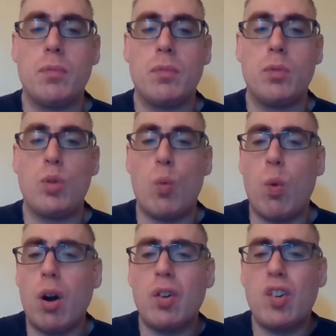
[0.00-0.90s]
The
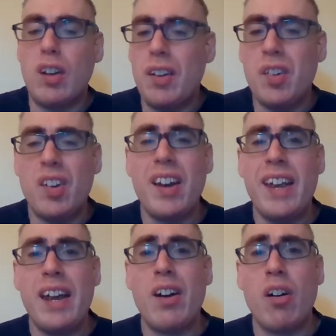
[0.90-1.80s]
works listed
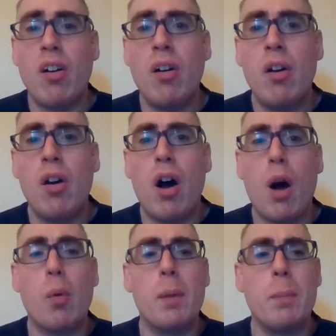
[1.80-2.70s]
here are
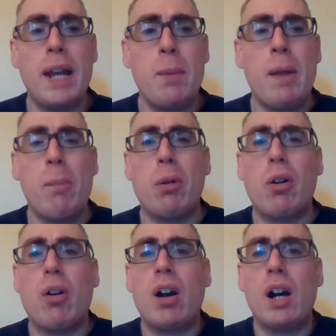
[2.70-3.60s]
what many people are
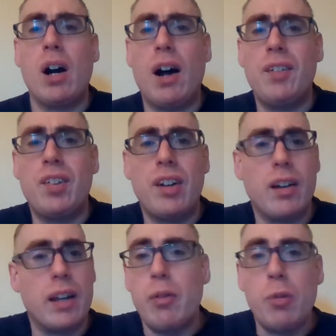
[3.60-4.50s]

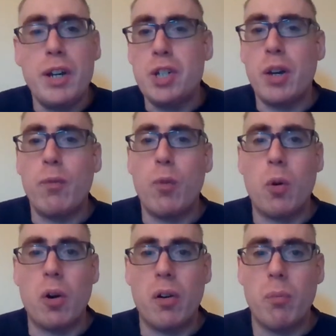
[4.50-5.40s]
constantly reaching
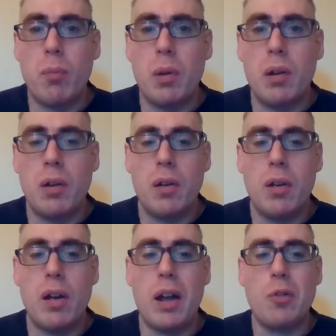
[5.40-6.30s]
for
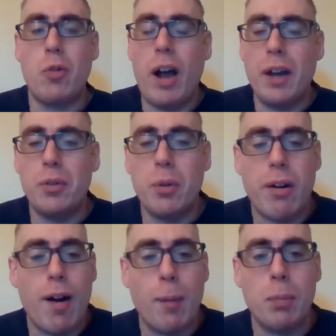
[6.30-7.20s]
and trying to
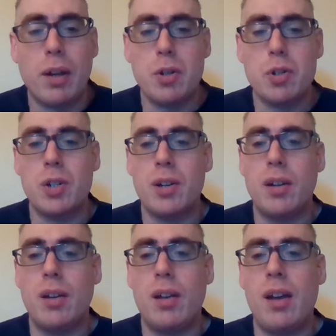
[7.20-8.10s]
accomplish.
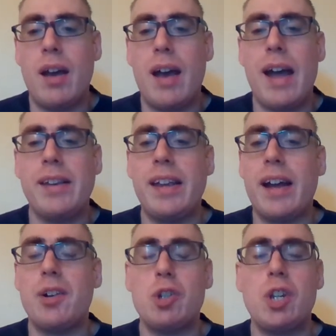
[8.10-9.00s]
And
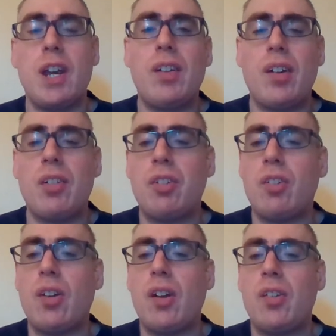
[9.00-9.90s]
yet
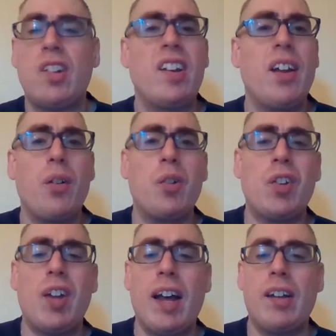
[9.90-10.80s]
Jesus still
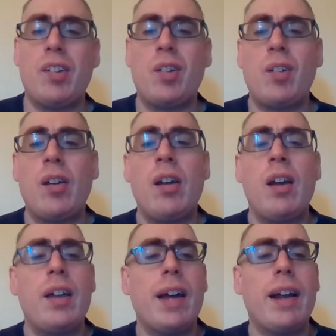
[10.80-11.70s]
says
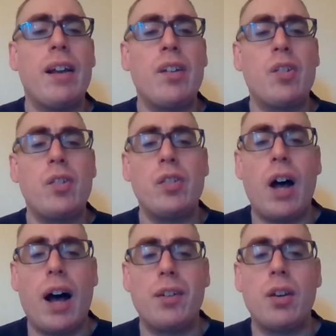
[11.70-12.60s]
that it is
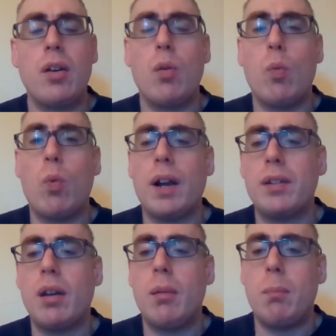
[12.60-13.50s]
not what
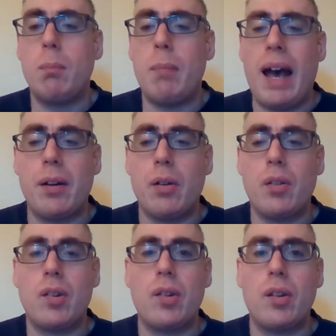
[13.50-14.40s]
matters.